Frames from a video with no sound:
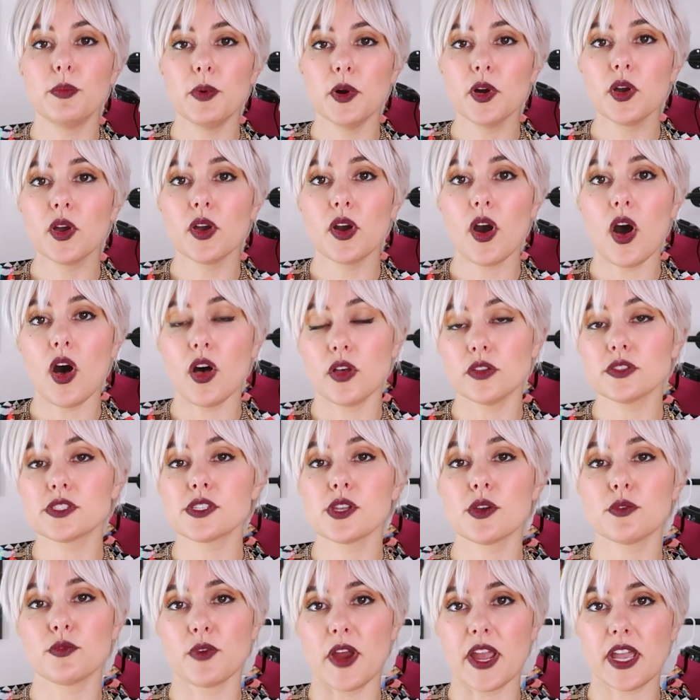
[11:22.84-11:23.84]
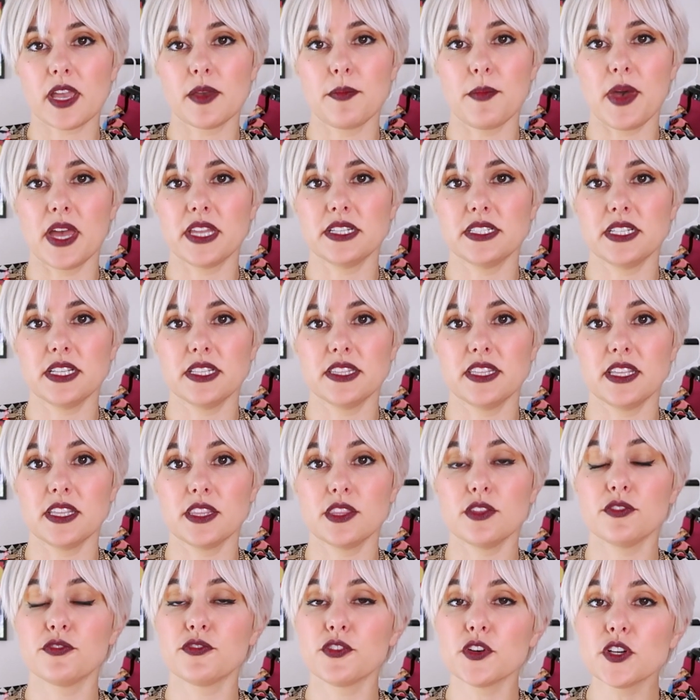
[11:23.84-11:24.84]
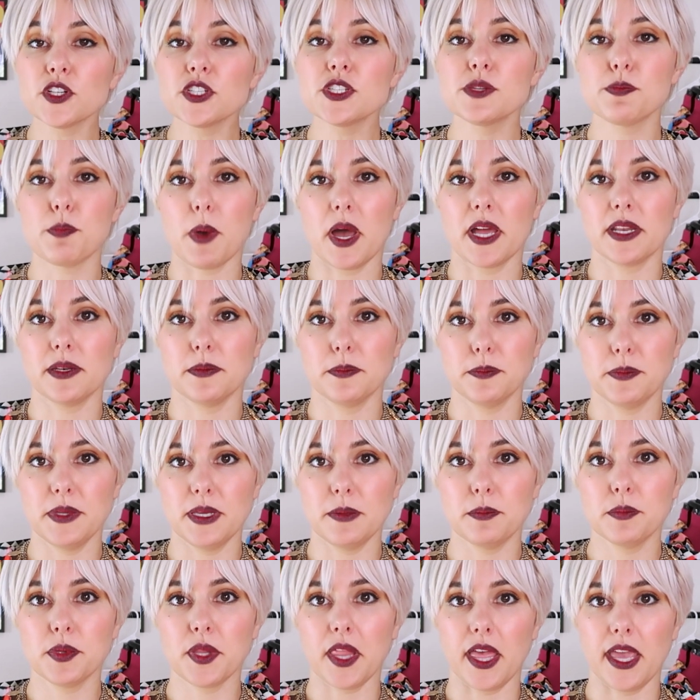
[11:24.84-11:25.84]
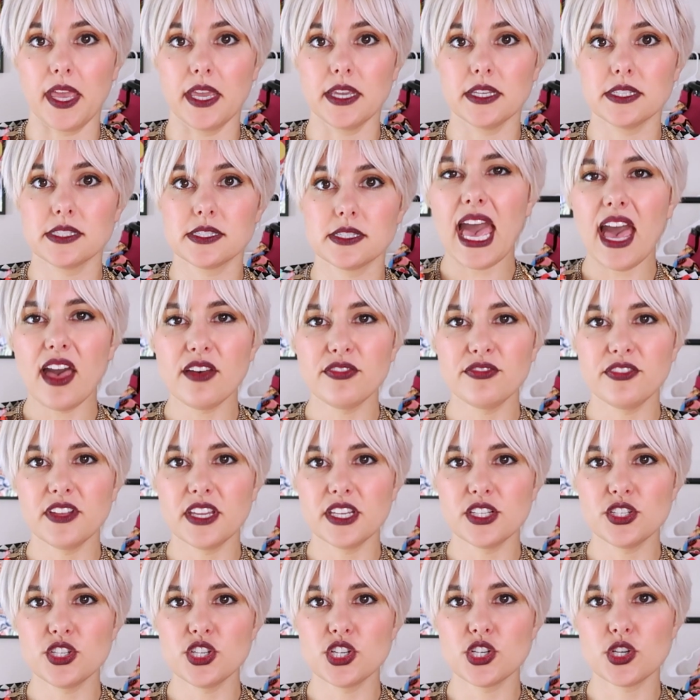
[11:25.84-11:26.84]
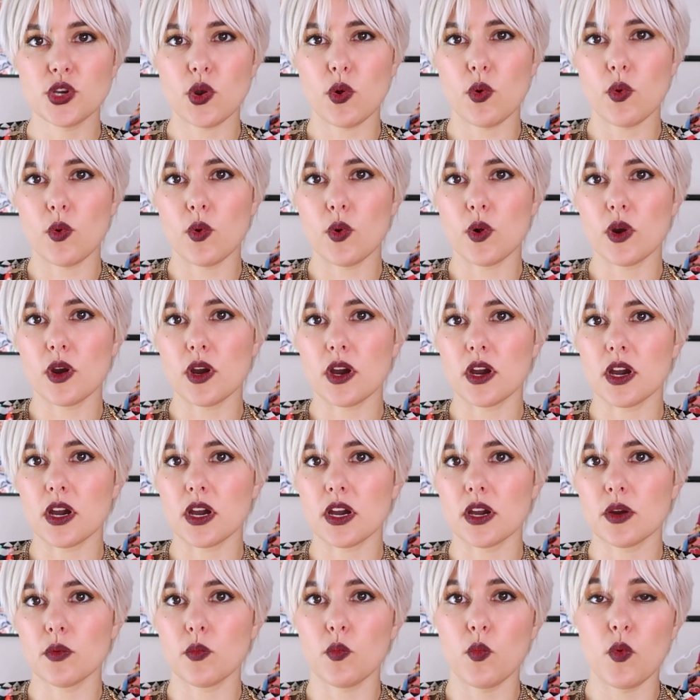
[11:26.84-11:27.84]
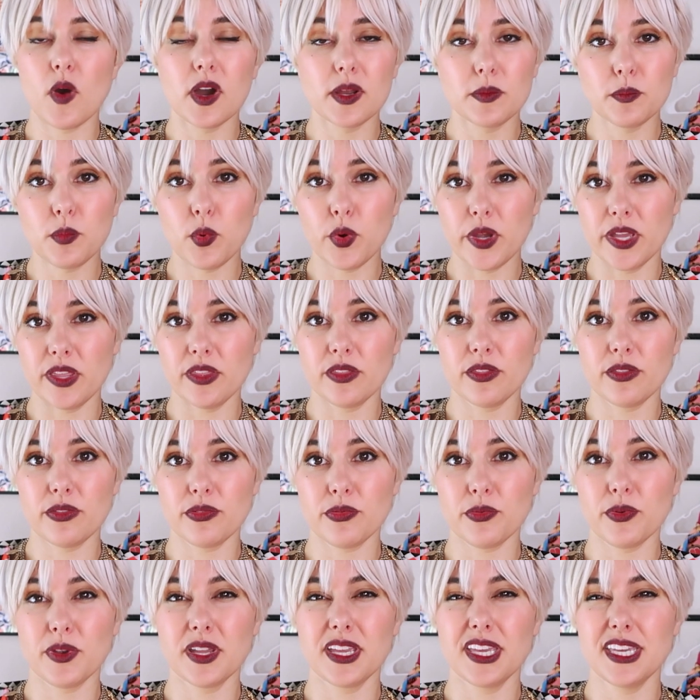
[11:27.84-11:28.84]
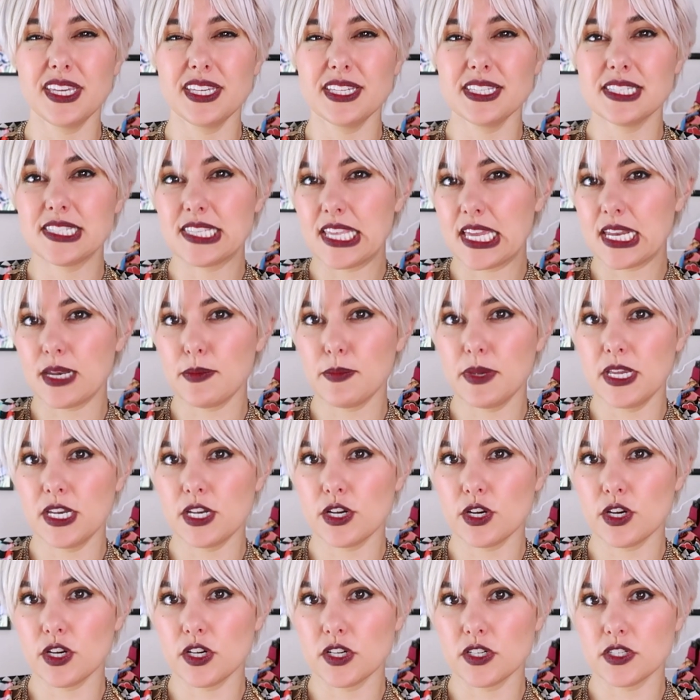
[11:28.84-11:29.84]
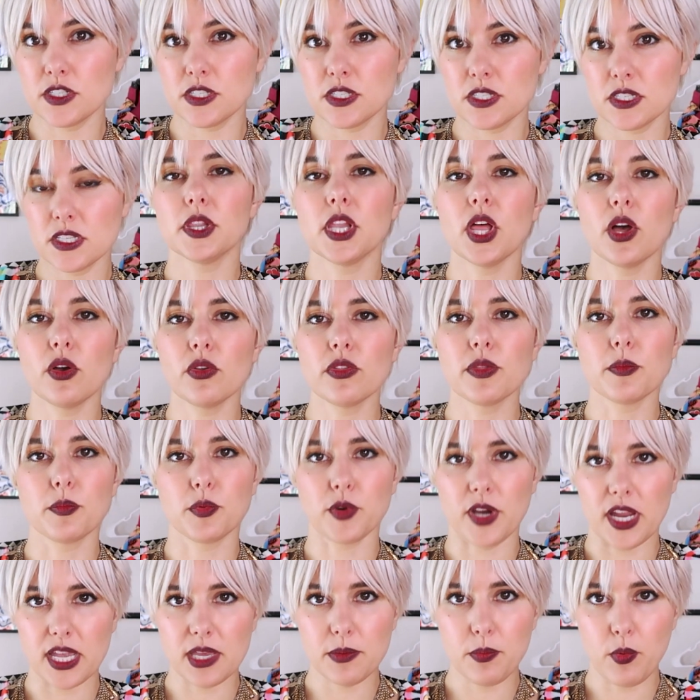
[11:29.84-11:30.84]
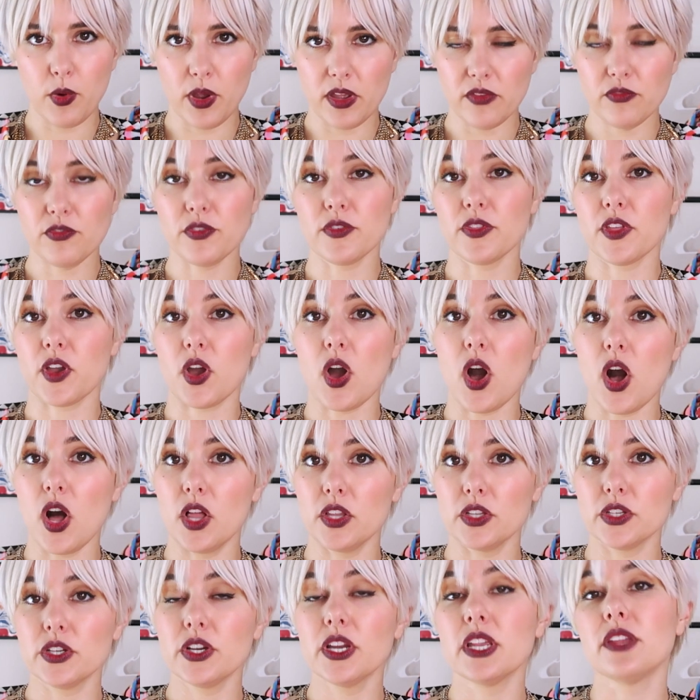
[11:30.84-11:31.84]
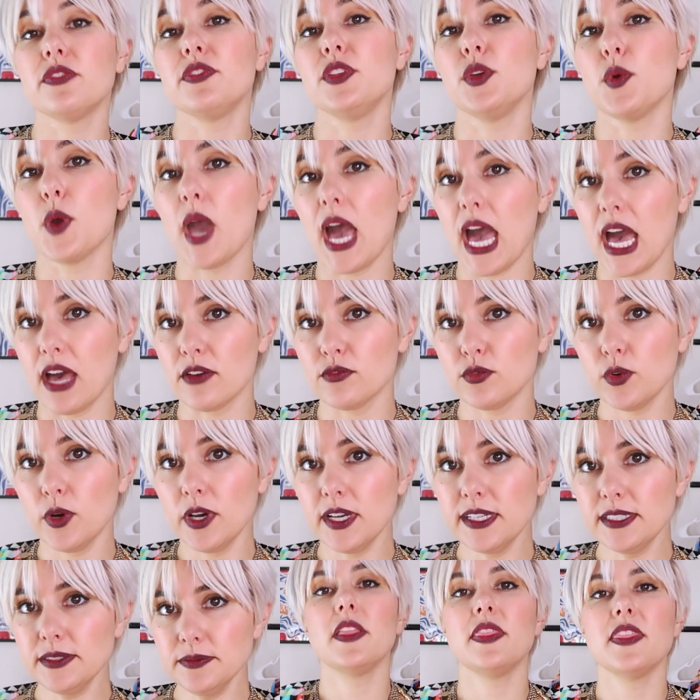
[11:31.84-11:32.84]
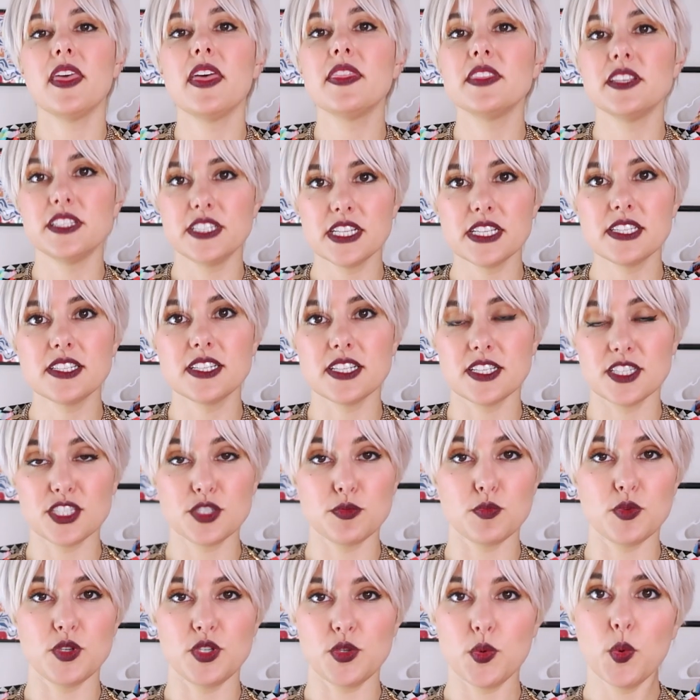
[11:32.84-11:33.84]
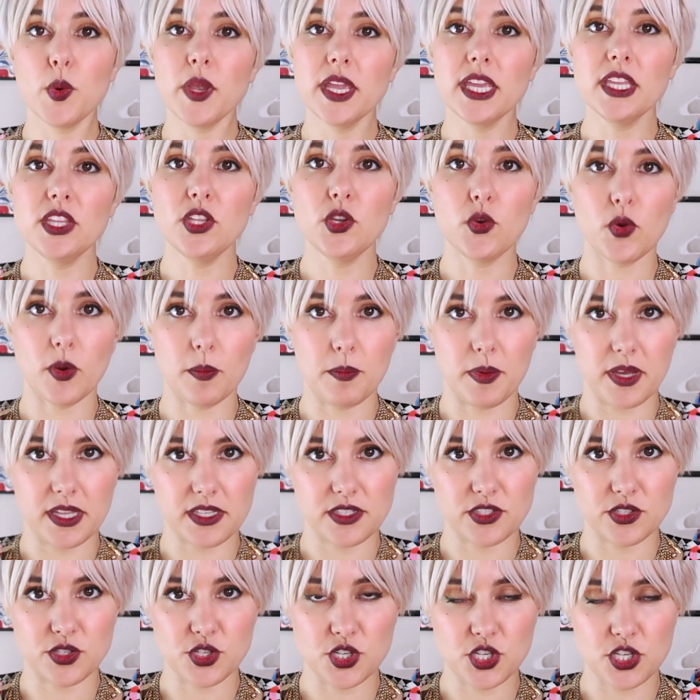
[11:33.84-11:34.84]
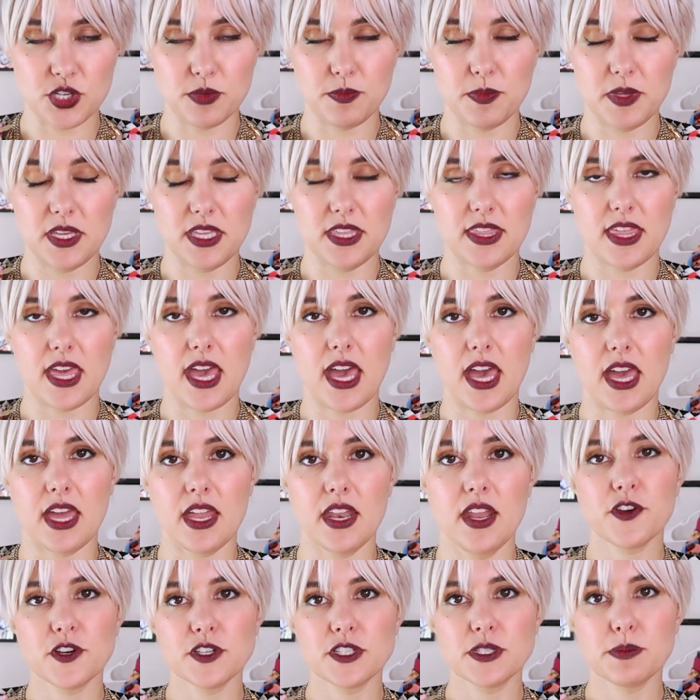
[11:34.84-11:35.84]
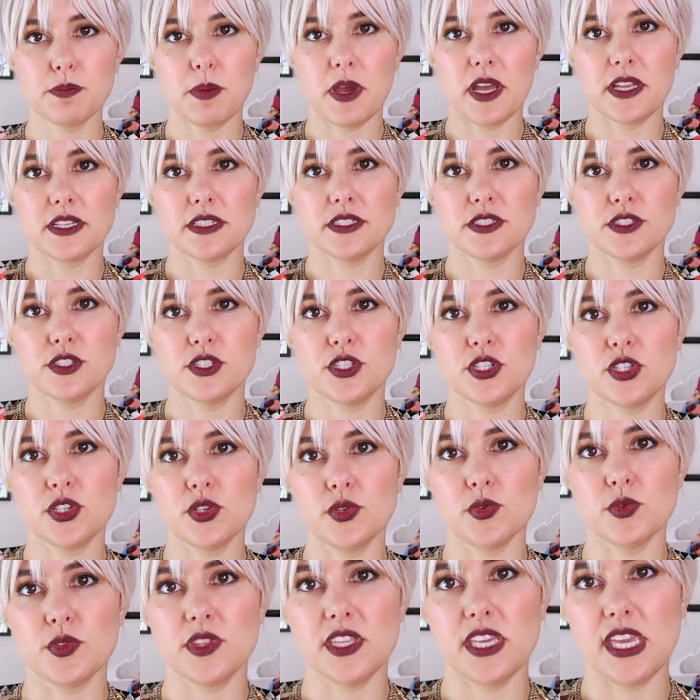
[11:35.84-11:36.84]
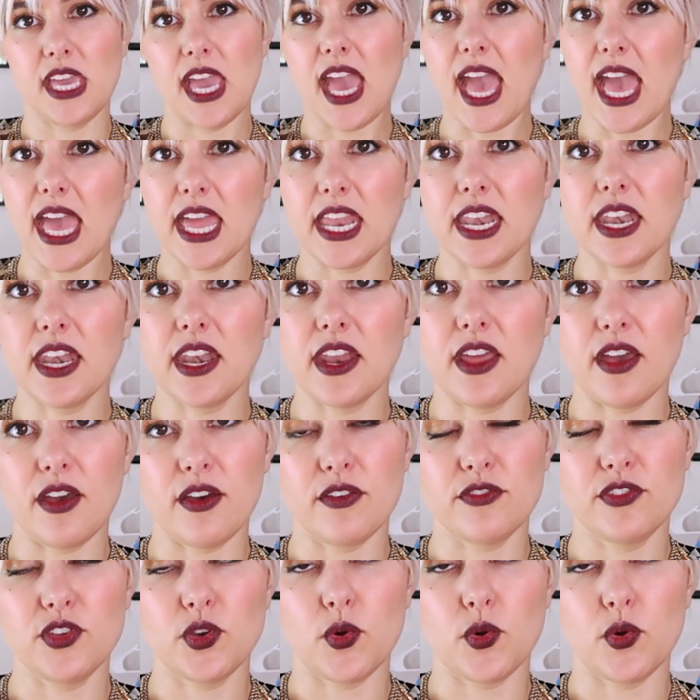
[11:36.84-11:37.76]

book also recommended that the first button be placed 1/2 inch or 1.3 centimeters below the break point for the collar if you have one. And then the distance between your buttons should be that first button to the end of